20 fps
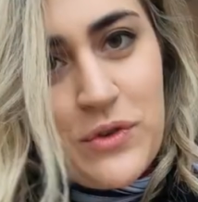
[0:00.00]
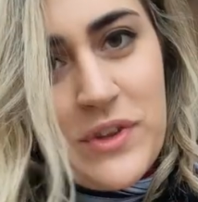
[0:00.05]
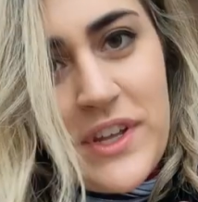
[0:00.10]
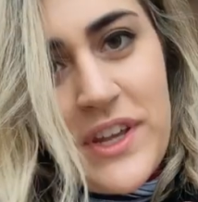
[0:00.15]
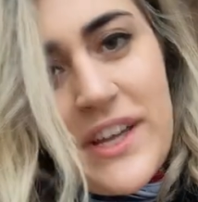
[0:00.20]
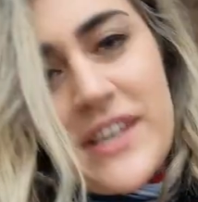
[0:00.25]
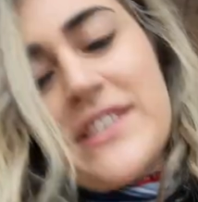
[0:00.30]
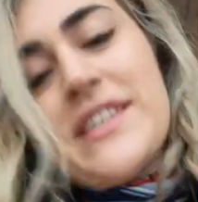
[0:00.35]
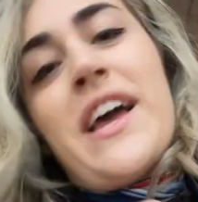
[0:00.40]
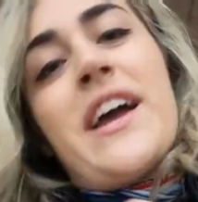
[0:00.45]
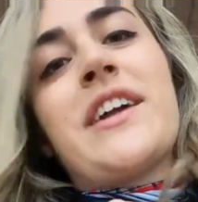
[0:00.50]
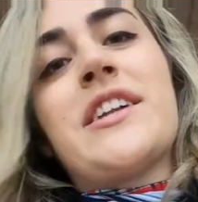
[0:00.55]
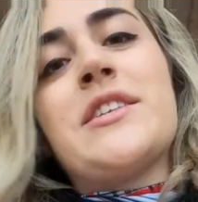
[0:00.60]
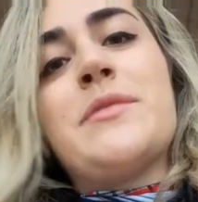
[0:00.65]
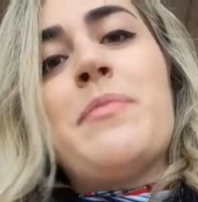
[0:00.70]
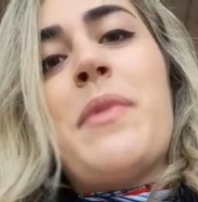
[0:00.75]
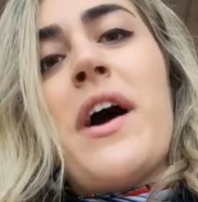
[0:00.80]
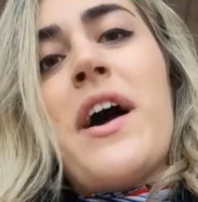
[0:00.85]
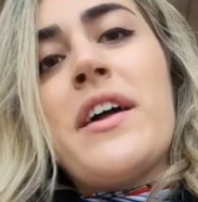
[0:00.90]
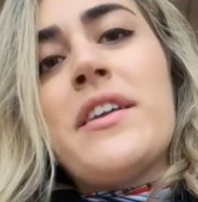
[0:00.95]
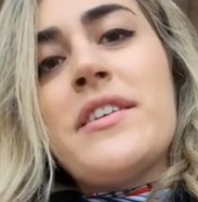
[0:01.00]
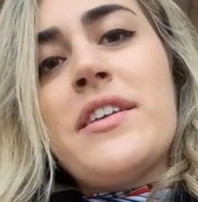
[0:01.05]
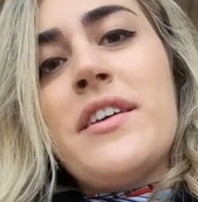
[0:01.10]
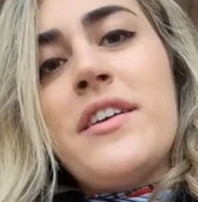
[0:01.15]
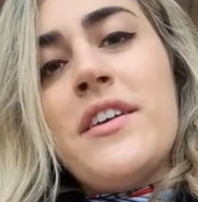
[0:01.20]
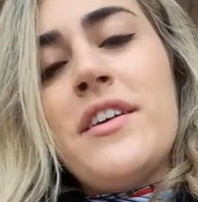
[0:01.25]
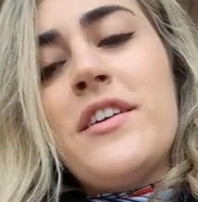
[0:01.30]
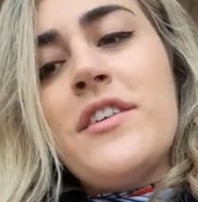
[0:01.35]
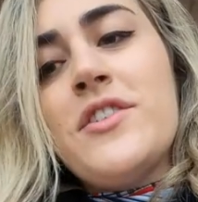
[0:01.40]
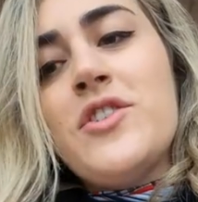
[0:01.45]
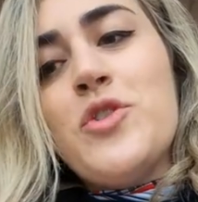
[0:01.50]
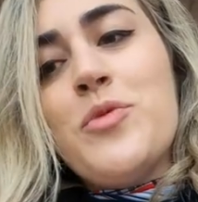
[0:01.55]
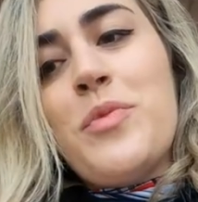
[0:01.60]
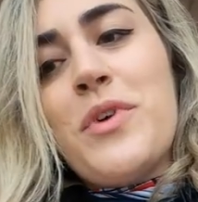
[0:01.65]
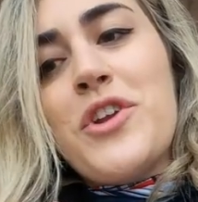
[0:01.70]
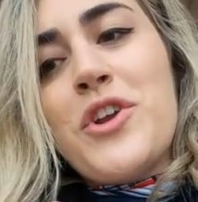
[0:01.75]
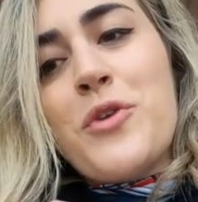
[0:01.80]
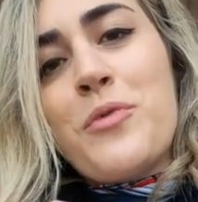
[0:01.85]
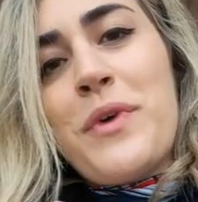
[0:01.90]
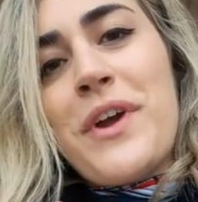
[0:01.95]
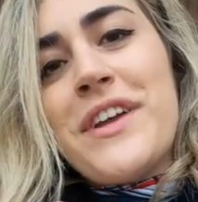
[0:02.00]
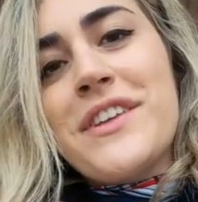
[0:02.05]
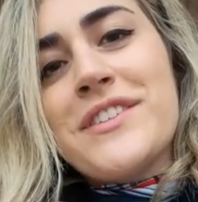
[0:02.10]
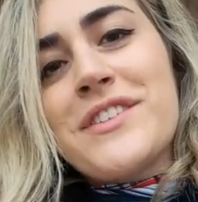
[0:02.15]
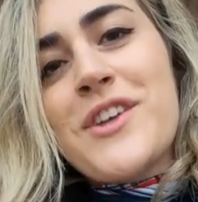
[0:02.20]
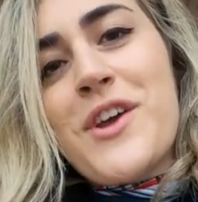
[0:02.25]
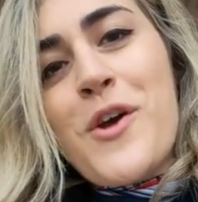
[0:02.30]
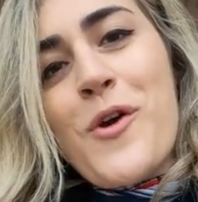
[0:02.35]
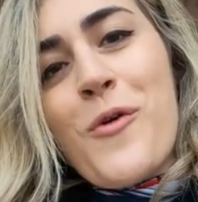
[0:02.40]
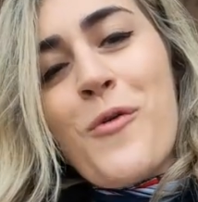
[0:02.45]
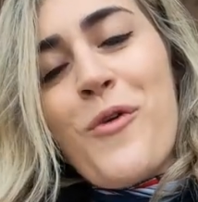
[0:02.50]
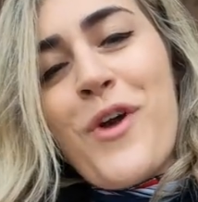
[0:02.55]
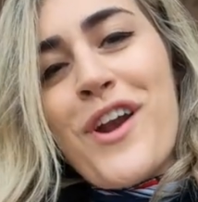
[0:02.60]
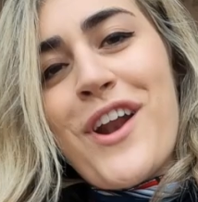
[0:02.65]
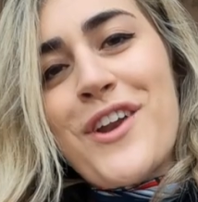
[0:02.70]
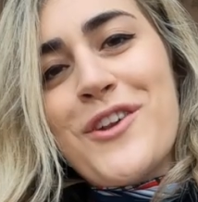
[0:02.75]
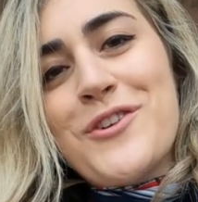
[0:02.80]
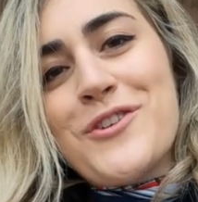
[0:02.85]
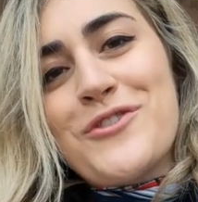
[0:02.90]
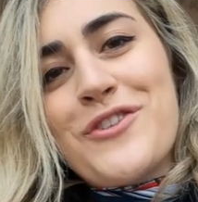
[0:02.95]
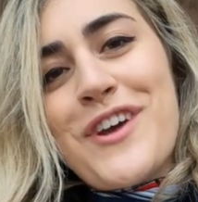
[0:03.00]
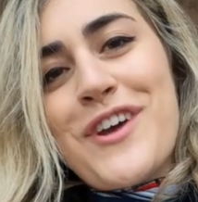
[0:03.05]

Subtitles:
you the exact spot to pin your wings right on your